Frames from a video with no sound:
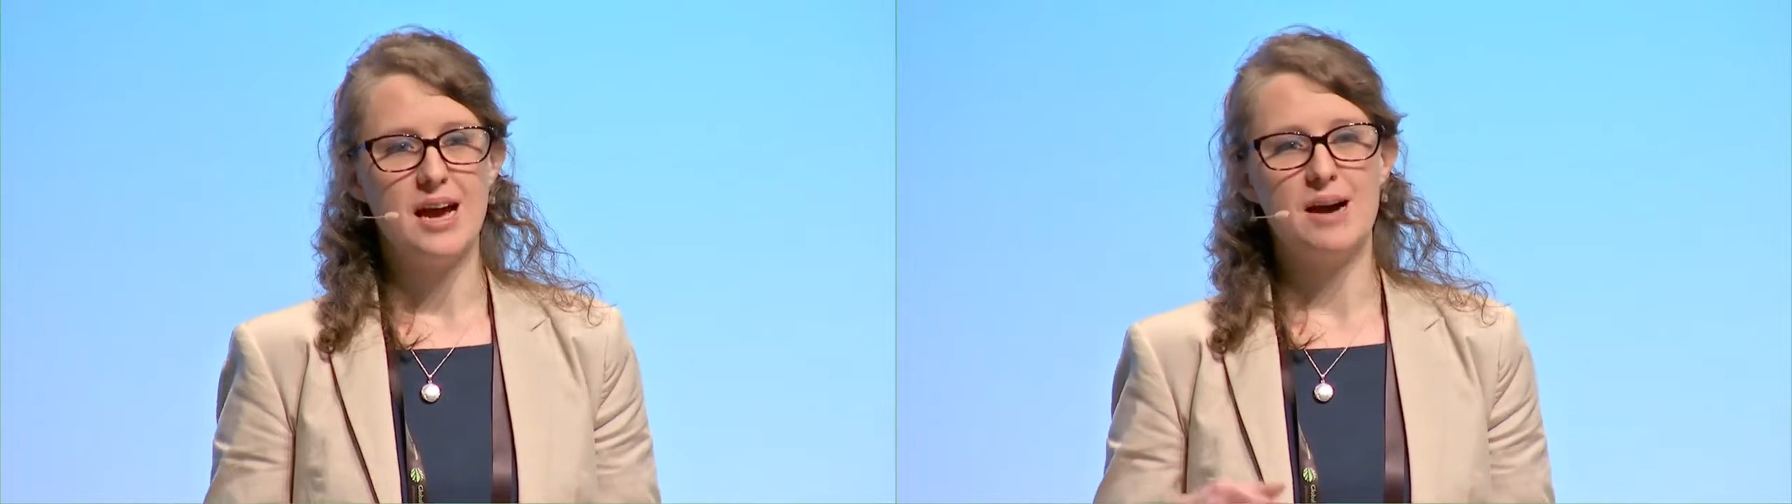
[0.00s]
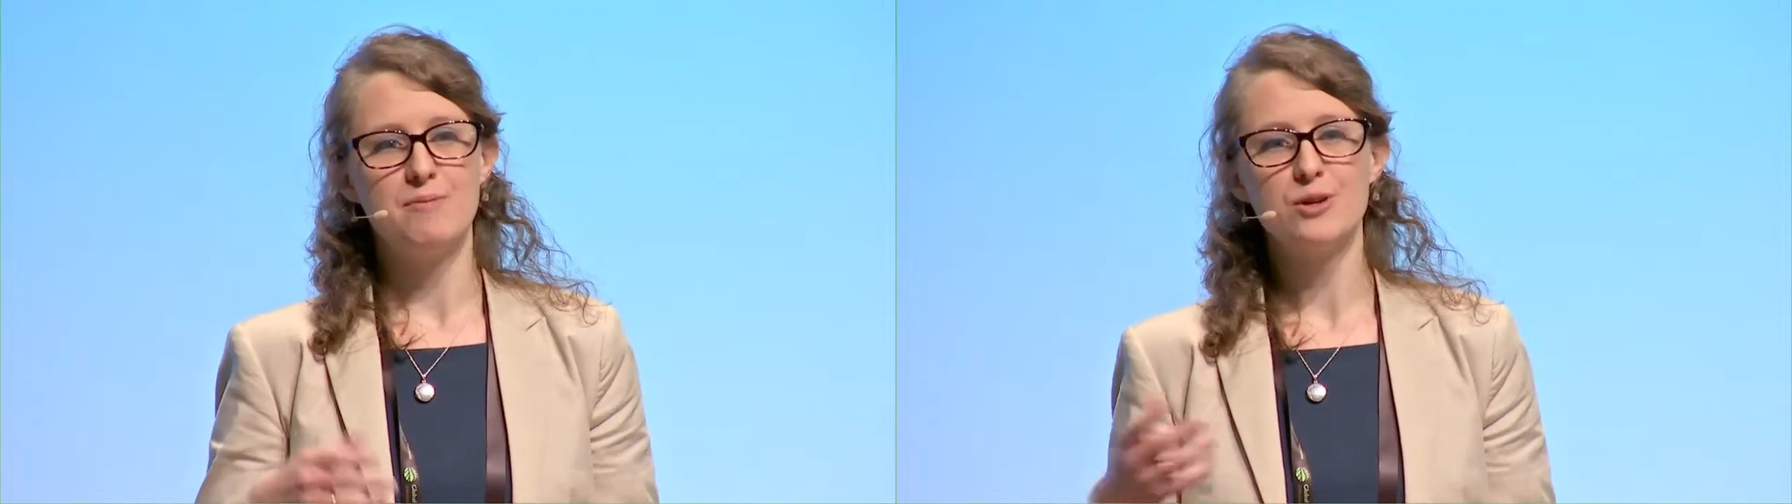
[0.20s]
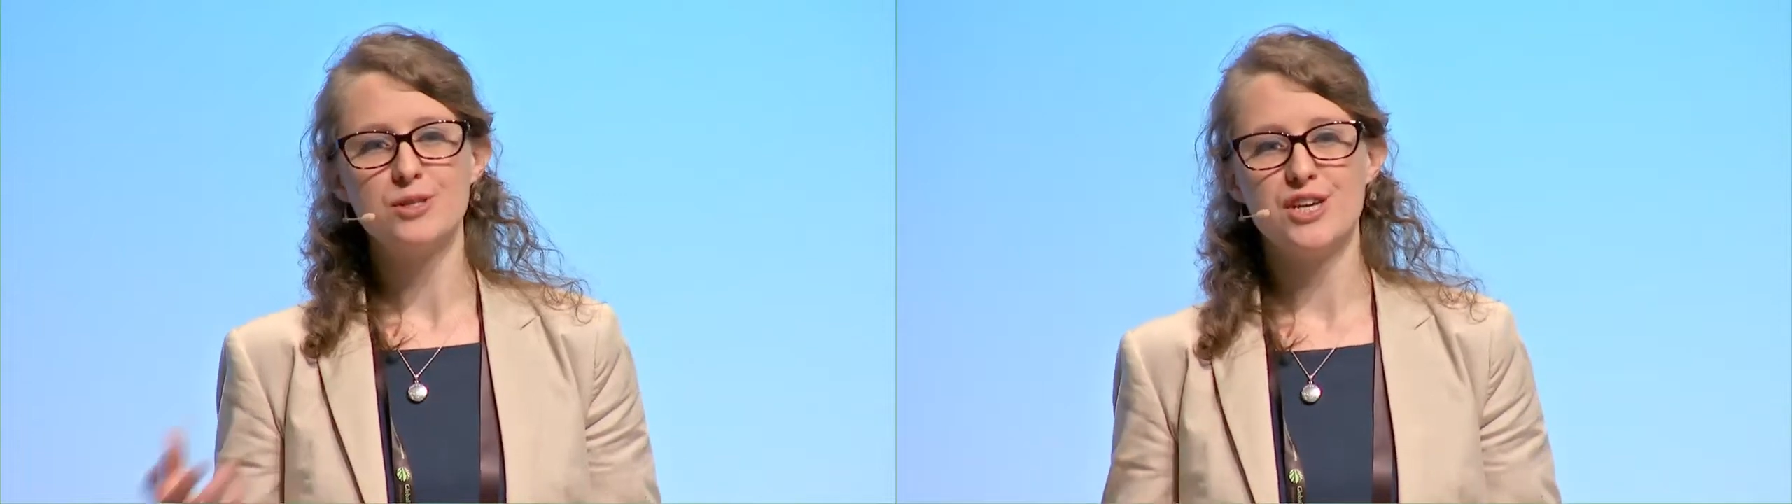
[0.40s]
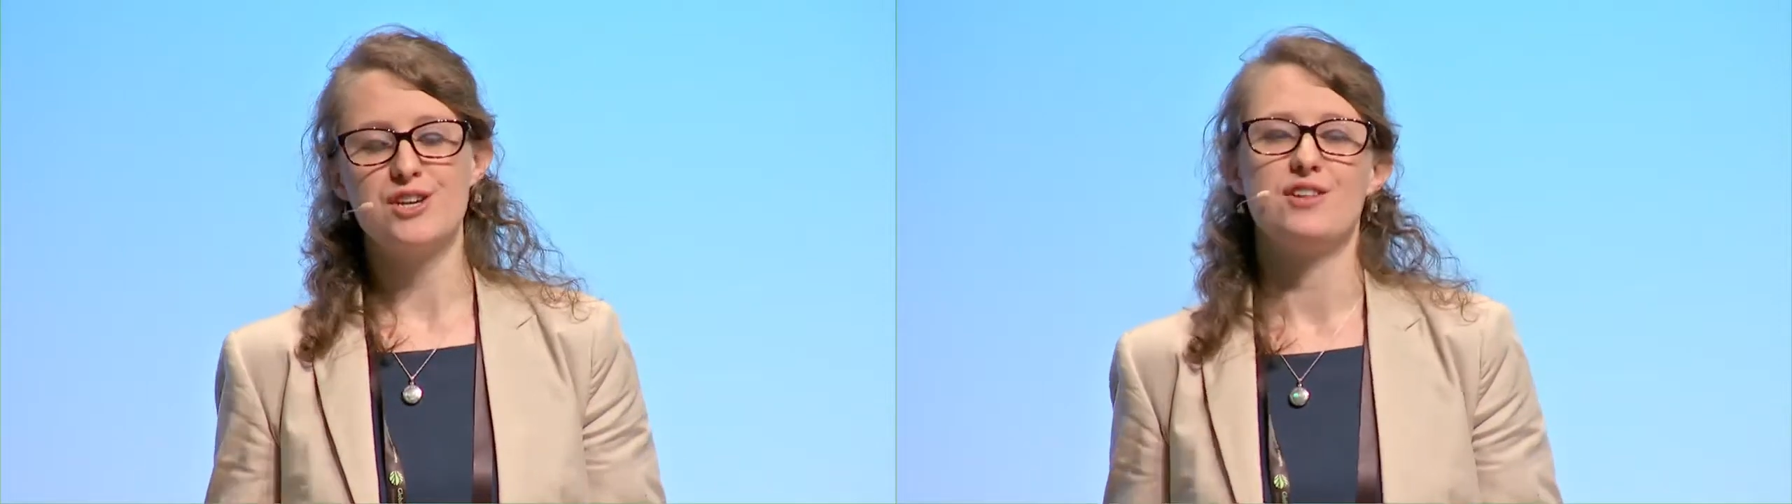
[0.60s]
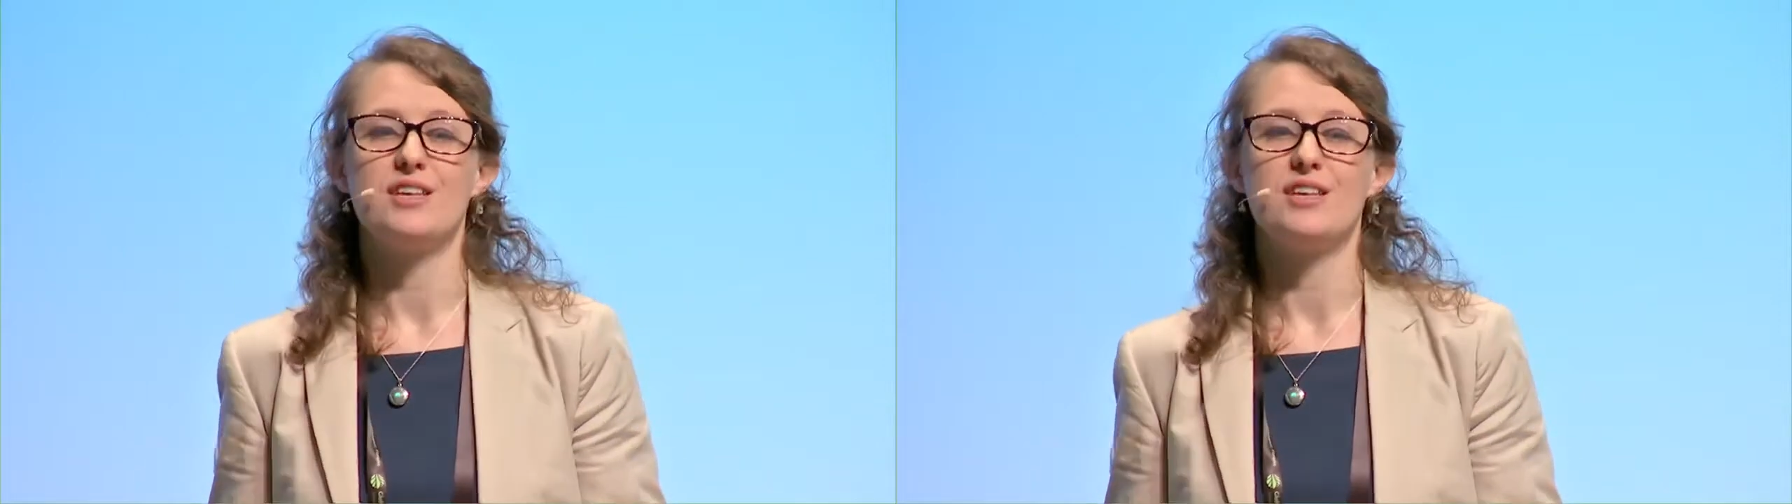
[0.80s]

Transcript: And we also know